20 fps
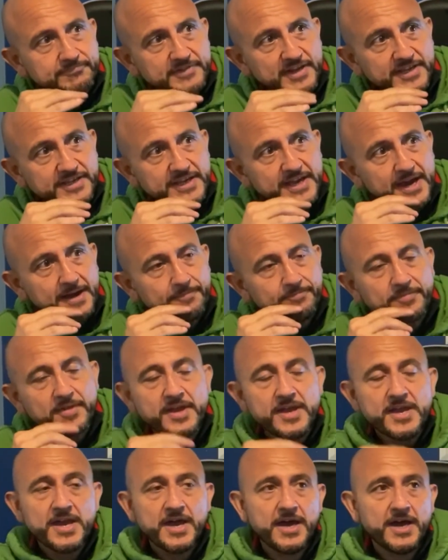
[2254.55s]

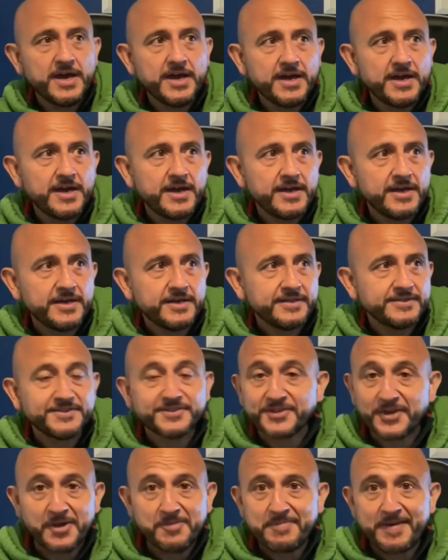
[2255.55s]
Just
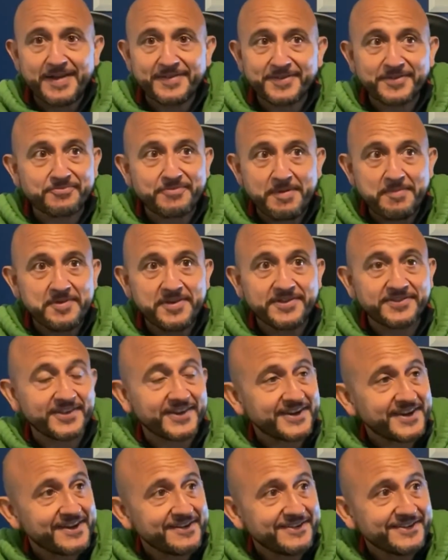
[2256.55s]
going back, just reminiscing
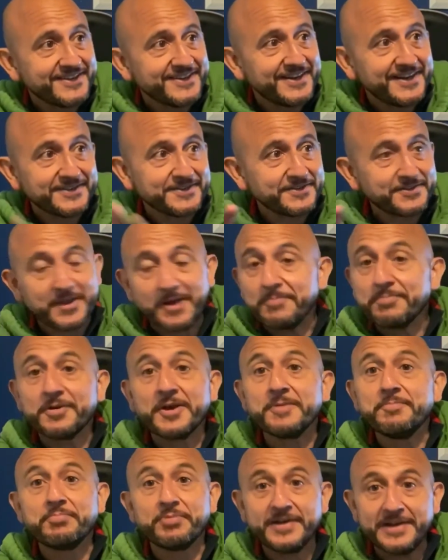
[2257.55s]
now. I got
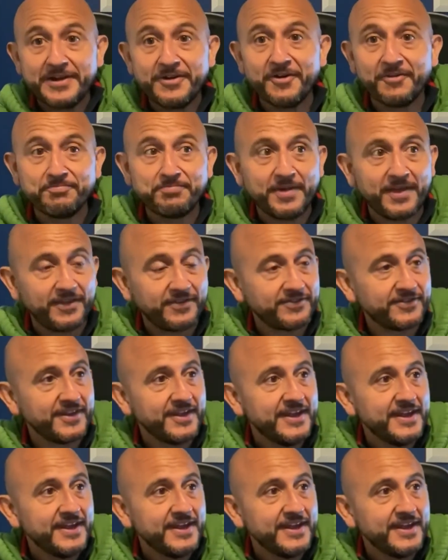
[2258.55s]
completely off piste.